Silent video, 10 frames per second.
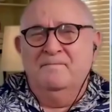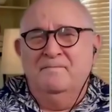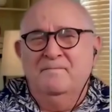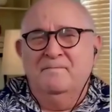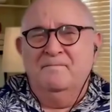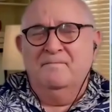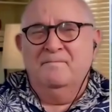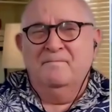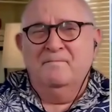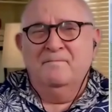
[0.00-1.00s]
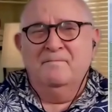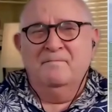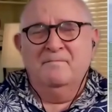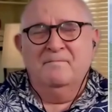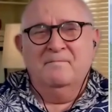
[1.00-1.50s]

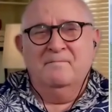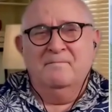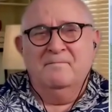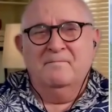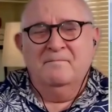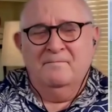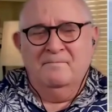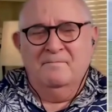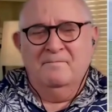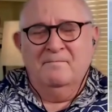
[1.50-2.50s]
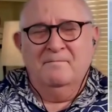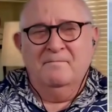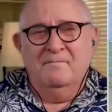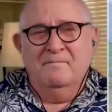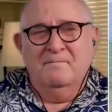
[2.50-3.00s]

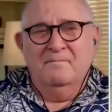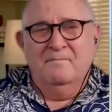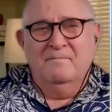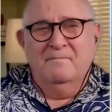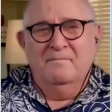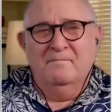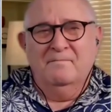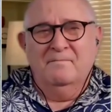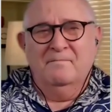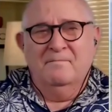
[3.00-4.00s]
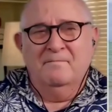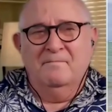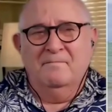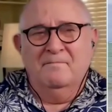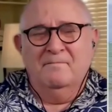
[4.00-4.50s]

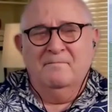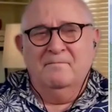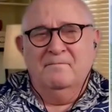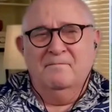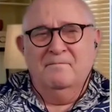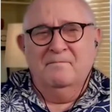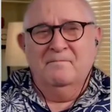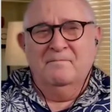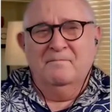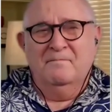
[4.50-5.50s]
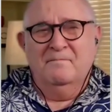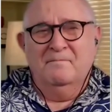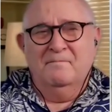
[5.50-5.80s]
The person shown says nothing.